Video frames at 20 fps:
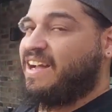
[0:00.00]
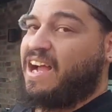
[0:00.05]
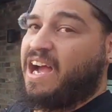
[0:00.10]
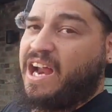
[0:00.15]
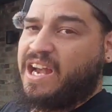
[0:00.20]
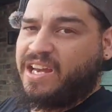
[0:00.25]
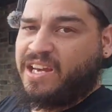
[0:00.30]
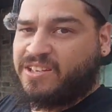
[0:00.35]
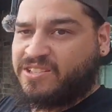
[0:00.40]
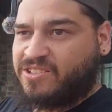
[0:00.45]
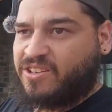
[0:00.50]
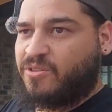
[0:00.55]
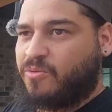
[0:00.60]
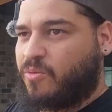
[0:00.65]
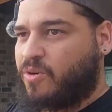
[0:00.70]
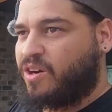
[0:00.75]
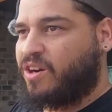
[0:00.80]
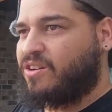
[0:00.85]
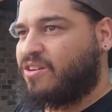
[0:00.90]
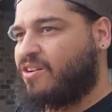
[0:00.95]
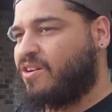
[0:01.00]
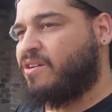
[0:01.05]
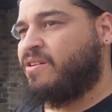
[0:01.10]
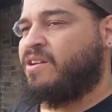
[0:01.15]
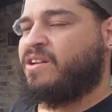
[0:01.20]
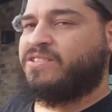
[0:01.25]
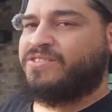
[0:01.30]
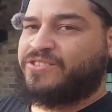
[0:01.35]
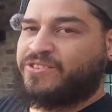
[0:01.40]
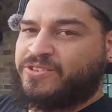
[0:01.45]
I need to start working on
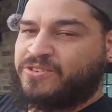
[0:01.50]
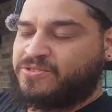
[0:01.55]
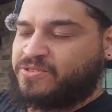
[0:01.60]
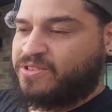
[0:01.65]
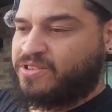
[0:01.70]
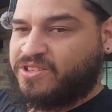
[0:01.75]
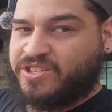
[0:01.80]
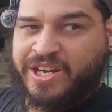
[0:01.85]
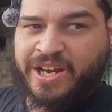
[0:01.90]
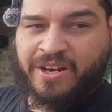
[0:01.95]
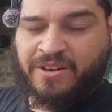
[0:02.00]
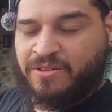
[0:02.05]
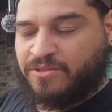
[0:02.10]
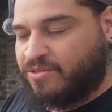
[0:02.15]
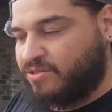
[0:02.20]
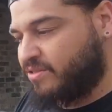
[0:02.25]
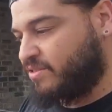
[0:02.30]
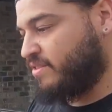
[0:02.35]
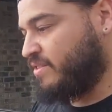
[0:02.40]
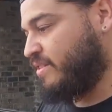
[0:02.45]
and introduce to the channel.